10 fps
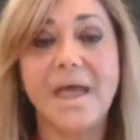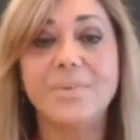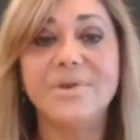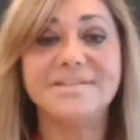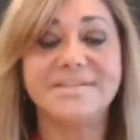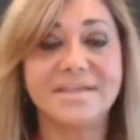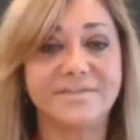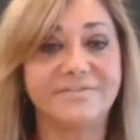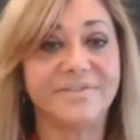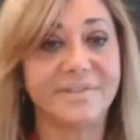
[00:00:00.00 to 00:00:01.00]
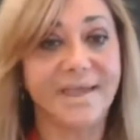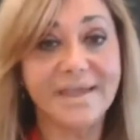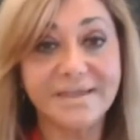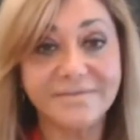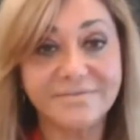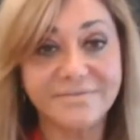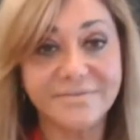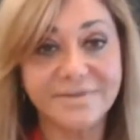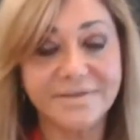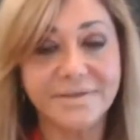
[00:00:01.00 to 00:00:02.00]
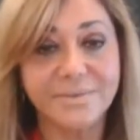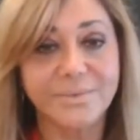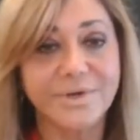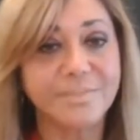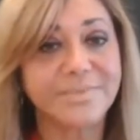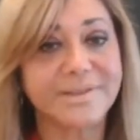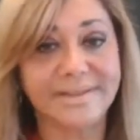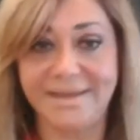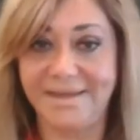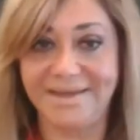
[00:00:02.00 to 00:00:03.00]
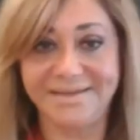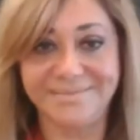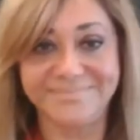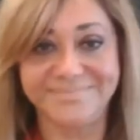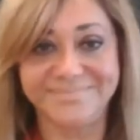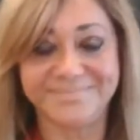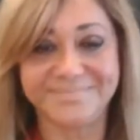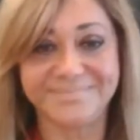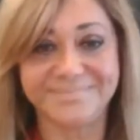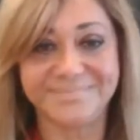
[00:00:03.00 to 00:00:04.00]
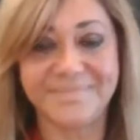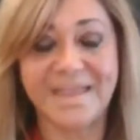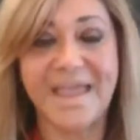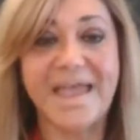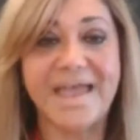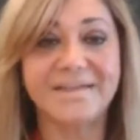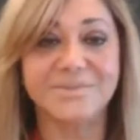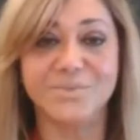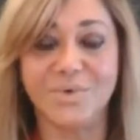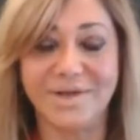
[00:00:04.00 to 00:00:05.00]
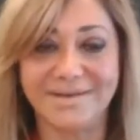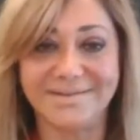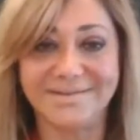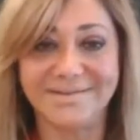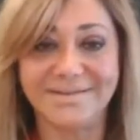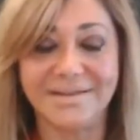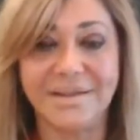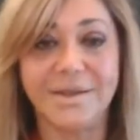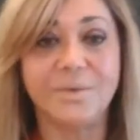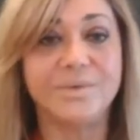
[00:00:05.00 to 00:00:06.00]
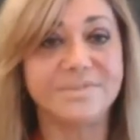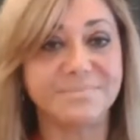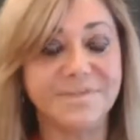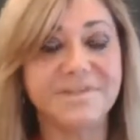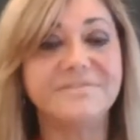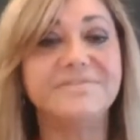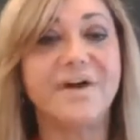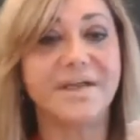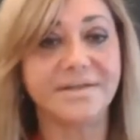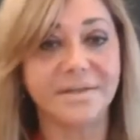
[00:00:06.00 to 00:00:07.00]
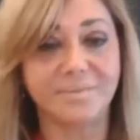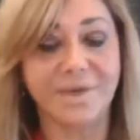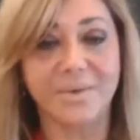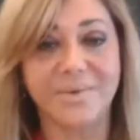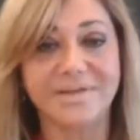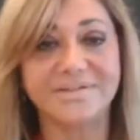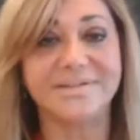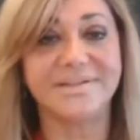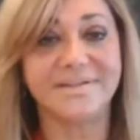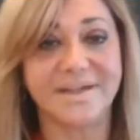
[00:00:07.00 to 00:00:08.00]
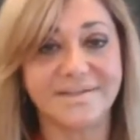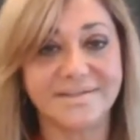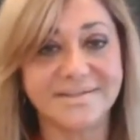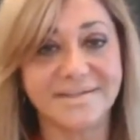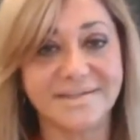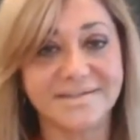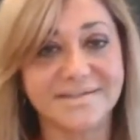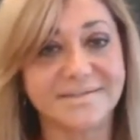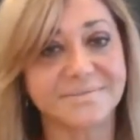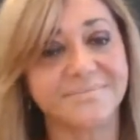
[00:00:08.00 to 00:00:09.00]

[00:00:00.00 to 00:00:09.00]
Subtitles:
I want to say if life were a play, Act 1 was me finding my way to the United States.